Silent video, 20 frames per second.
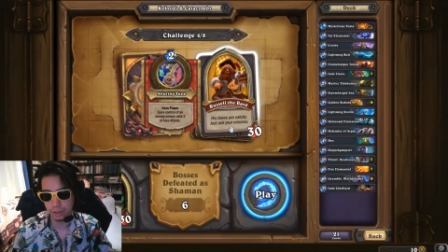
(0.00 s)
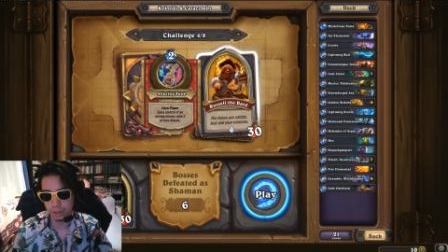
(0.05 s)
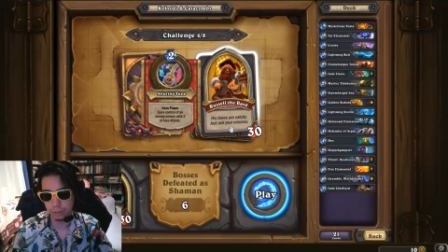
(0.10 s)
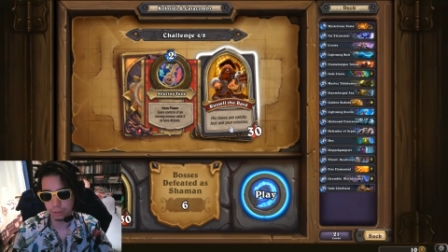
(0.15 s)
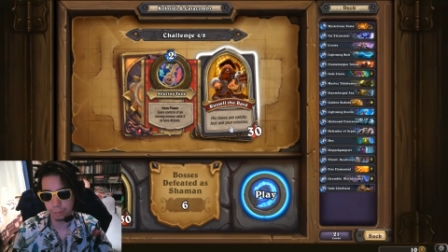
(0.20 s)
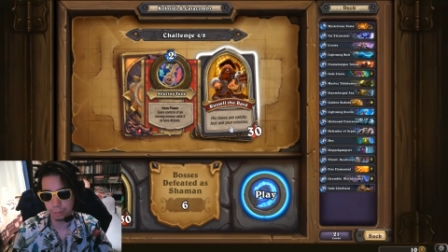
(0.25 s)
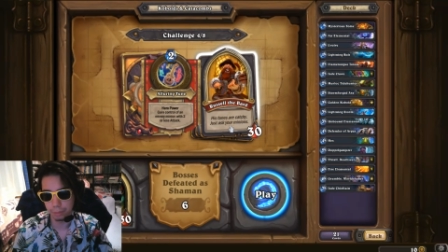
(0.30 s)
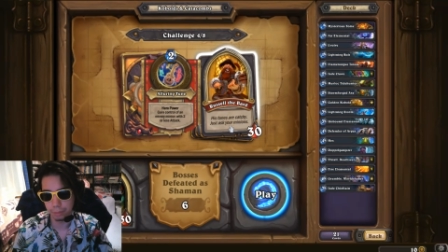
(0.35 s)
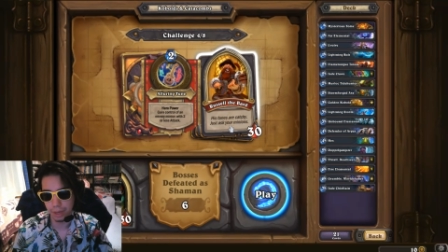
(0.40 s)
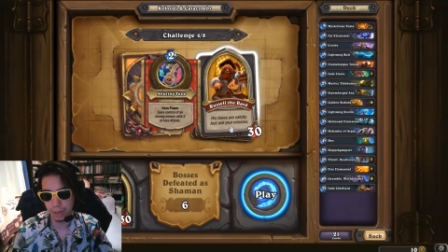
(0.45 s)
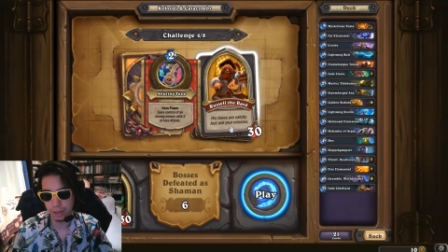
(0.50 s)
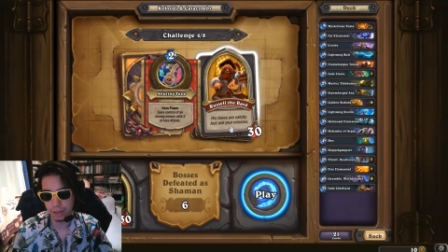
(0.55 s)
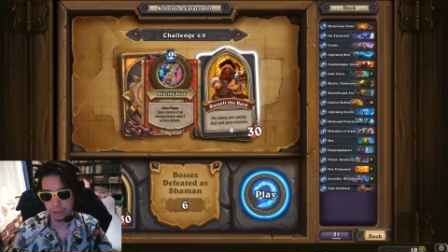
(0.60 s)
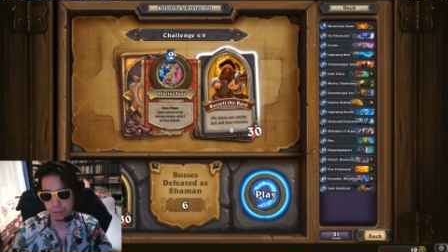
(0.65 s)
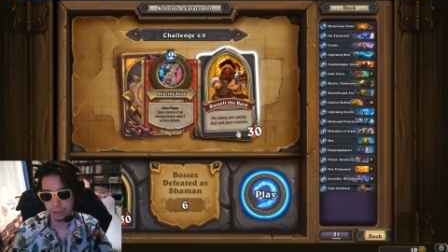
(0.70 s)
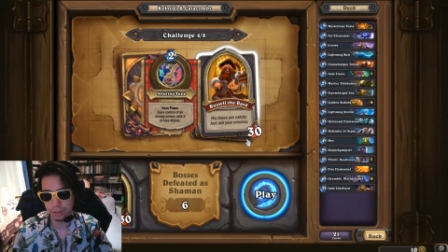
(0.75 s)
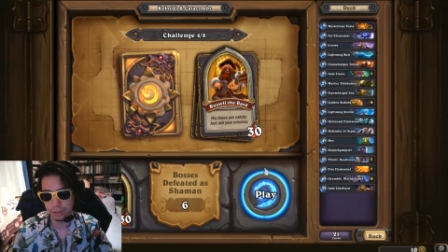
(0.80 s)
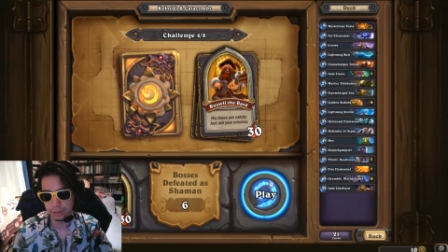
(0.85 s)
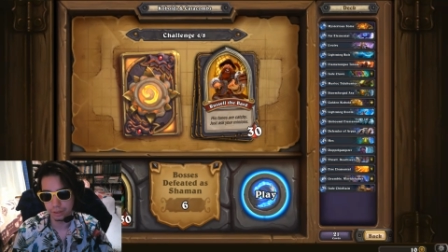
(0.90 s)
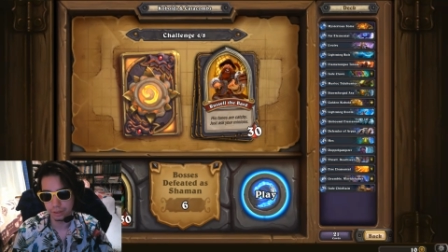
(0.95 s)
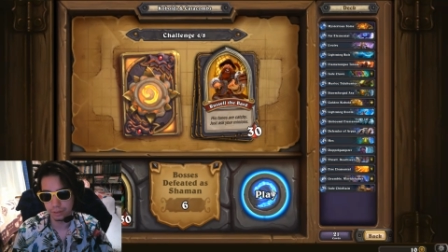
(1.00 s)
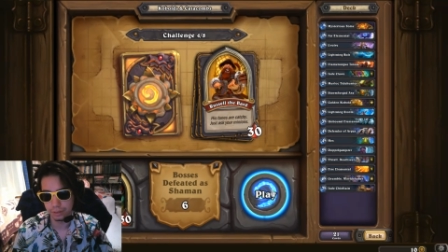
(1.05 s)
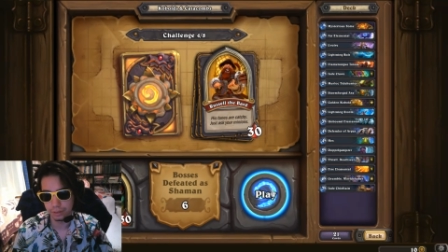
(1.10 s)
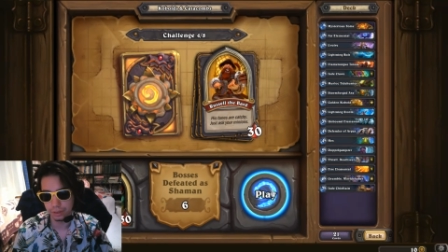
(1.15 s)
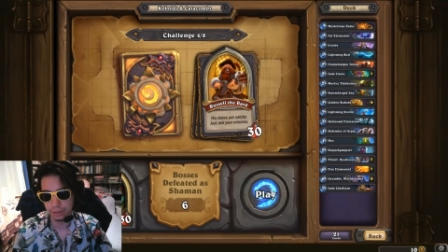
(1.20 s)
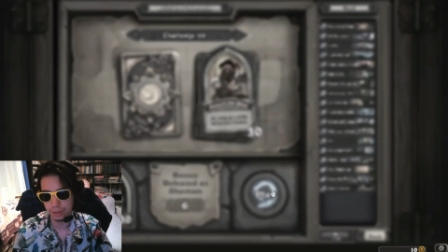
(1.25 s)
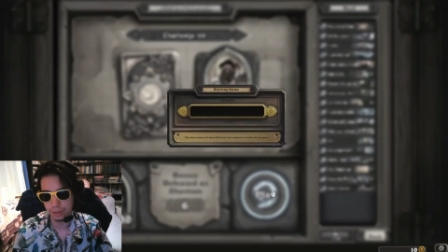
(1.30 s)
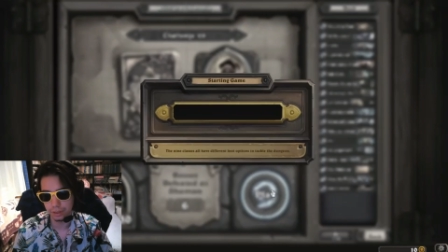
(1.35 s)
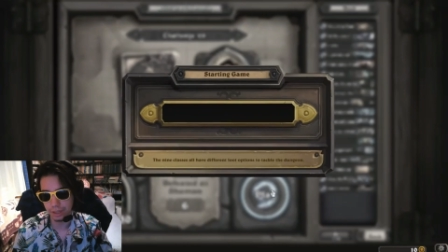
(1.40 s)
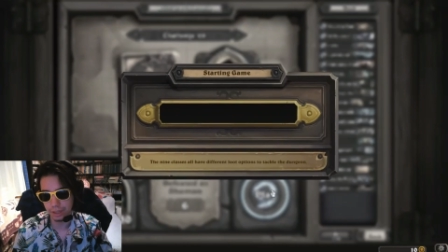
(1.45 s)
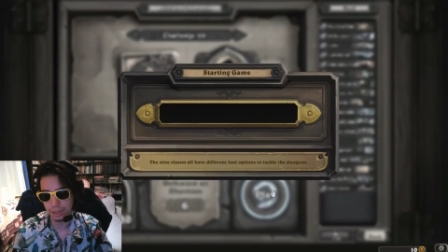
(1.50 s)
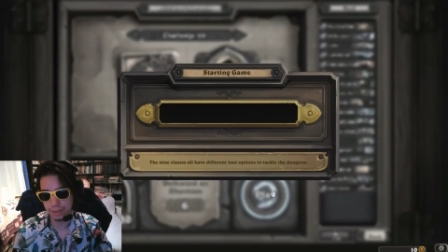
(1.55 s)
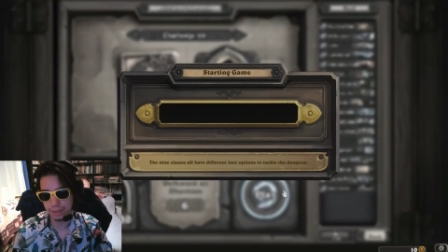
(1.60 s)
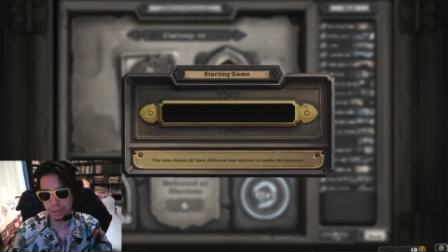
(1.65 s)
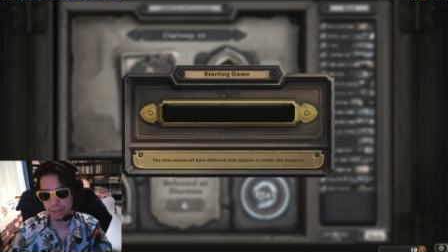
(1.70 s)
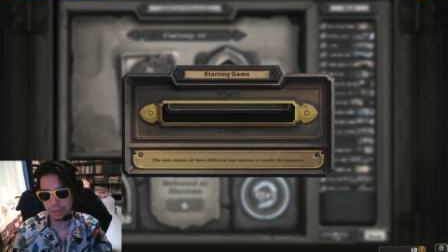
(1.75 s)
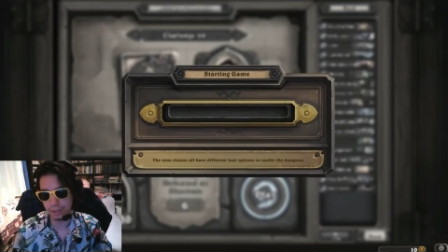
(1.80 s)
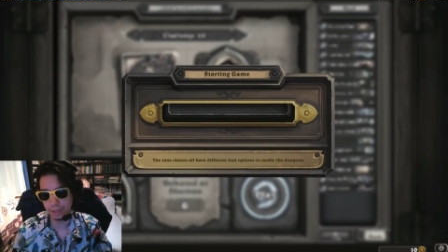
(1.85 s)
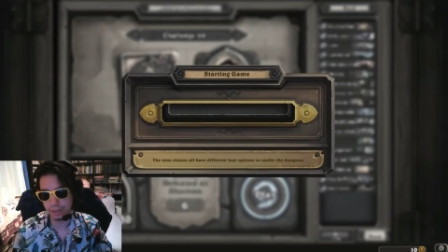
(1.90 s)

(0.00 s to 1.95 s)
the Bird. Let's see.